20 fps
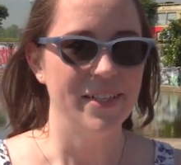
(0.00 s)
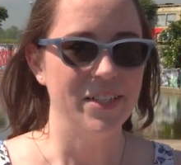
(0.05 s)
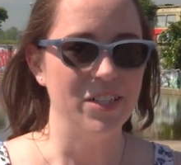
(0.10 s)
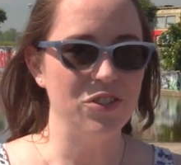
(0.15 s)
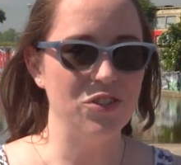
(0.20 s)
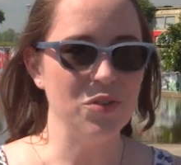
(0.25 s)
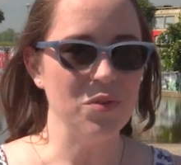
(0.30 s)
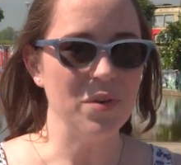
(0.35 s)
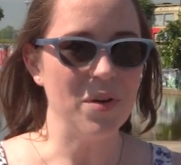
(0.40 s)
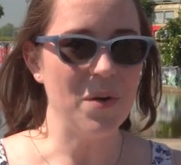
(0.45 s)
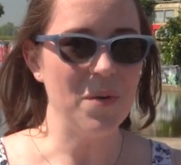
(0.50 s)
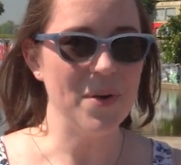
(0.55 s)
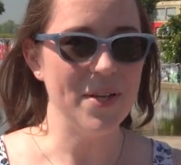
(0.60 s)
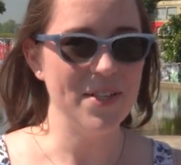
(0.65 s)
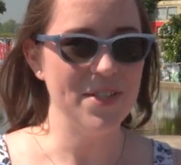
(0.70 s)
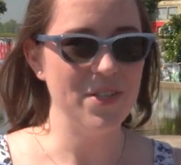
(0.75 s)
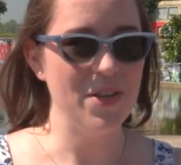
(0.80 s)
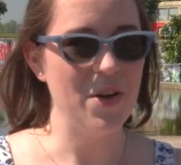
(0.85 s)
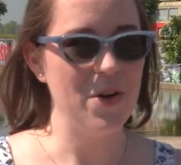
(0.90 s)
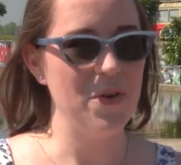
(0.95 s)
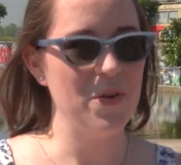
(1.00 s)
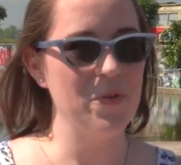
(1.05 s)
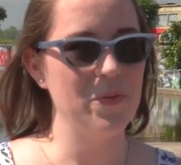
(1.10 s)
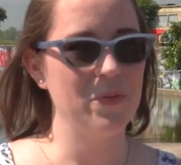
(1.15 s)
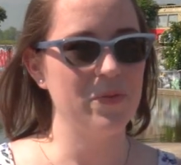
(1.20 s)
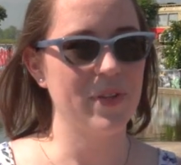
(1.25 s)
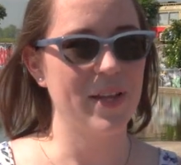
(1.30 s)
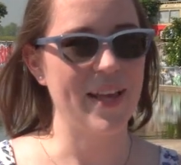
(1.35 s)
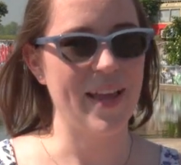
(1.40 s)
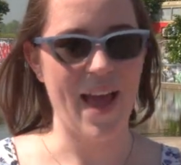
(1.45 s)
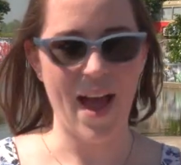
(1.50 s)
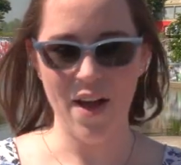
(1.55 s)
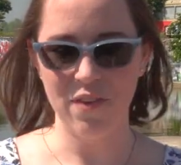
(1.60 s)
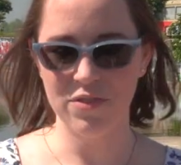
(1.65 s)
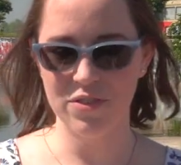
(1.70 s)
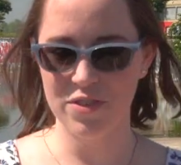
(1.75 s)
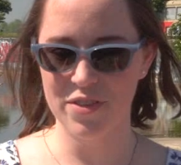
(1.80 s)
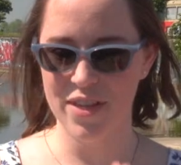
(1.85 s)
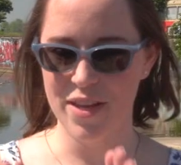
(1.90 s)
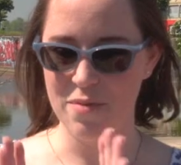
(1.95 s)
you don't always know, like
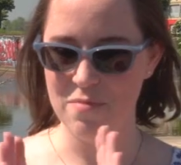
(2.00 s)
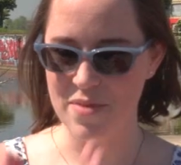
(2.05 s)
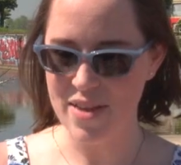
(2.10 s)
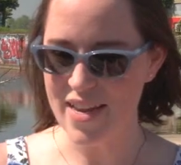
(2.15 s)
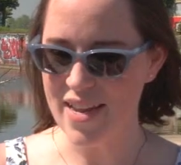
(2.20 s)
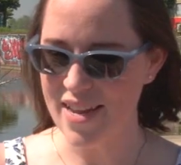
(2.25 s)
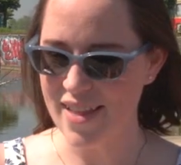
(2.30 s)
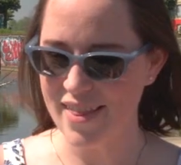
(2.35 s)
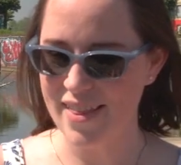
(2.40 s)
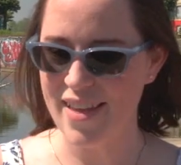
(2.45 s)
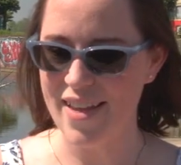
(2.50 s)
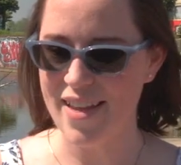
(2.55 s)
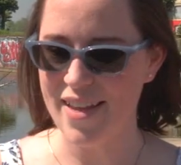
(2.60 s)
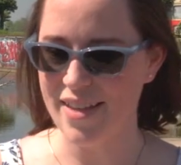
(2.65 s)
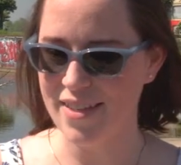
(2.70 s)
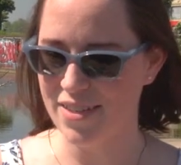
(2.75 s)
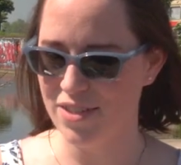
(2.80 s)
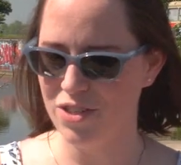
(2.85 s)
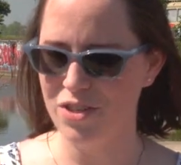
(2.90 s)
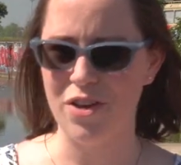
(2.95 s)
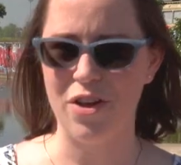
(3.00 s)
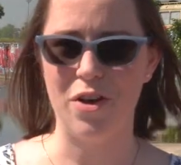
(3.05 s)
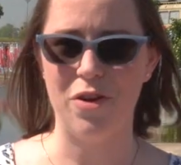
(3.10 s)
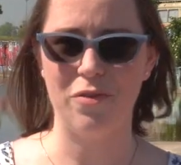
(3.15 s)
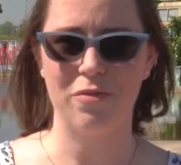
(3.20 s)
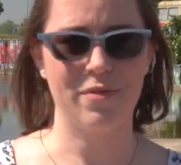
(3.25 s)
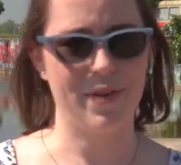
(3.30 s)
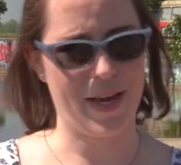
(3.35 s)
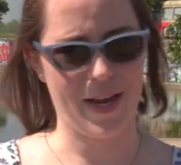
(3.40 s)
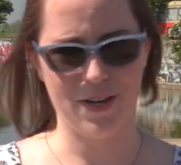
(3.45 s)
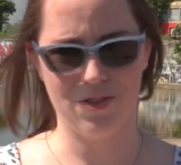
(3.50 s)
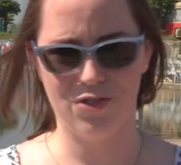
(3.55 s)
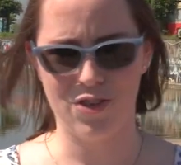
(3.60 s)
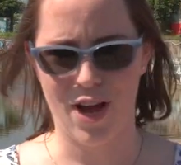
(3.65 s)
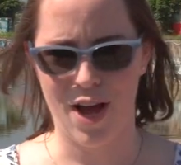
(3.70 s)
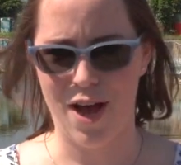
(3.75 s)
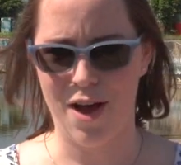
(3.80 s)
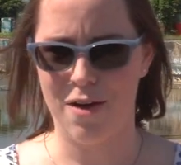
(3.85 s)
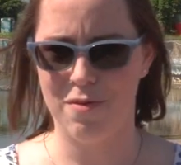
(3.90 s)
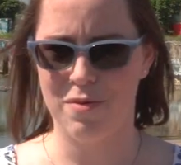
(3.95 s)
after the immediate things, you know, get a
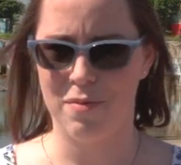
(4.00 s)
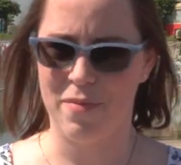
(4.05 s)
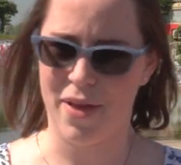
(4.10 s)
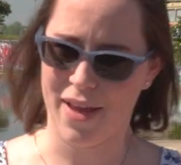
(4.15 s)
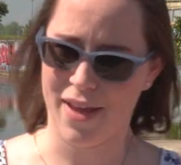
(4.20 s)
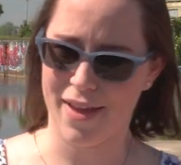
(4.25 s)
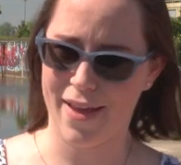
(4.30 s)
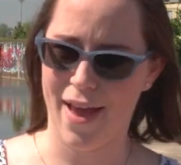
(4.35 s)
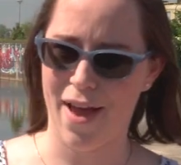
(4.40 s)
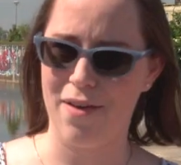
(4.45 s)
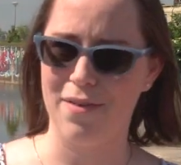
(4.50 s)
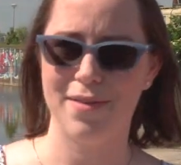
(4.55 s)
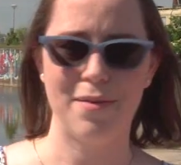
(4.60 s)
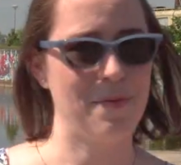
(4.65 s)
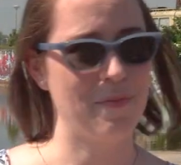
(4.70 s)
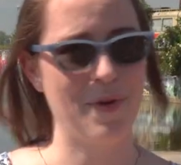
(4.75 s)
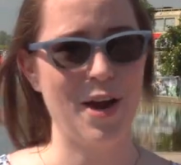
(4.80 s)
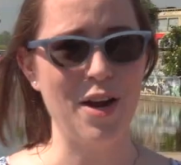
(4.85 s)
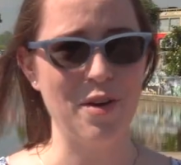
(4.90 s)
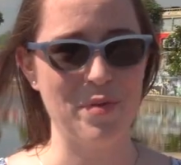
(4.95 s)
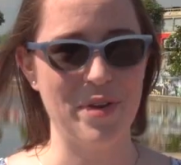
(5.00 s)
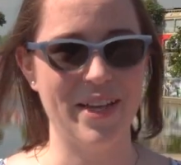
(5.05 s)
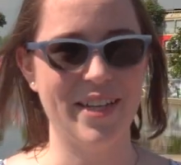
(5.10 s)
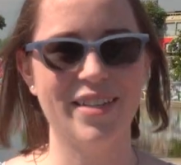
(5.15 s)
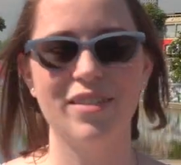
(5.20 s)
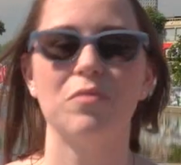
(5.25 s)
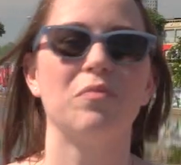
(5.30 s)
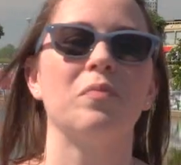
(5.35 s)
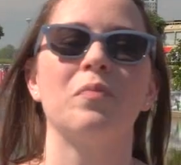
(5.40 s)
job, a bank account, an apartment,